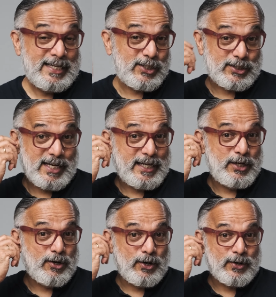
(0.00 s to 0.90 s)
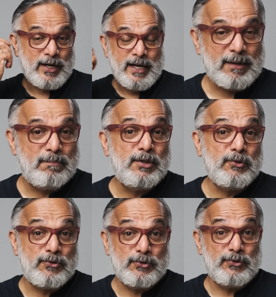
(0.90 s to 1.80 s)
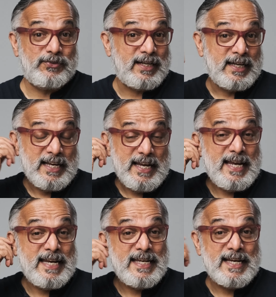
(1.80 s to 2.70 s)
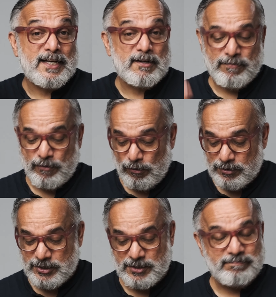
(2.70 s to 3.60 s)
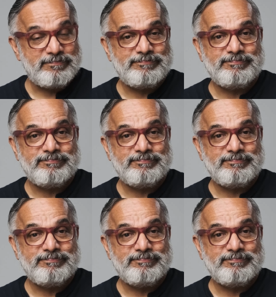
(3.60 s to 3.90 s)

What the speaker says: just like your Bluetooth in-ear phones,